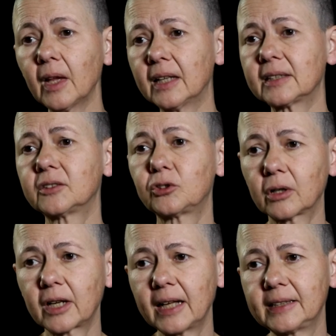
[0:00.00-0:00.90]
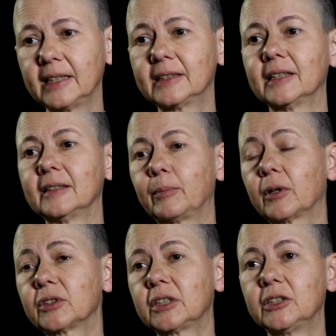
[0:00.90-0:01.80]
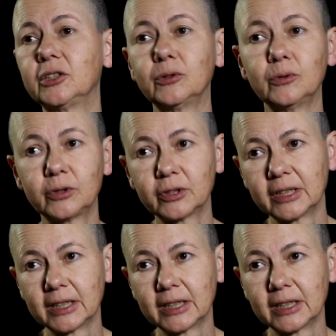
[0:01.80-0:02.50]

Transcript: as a drug addict and a prostitute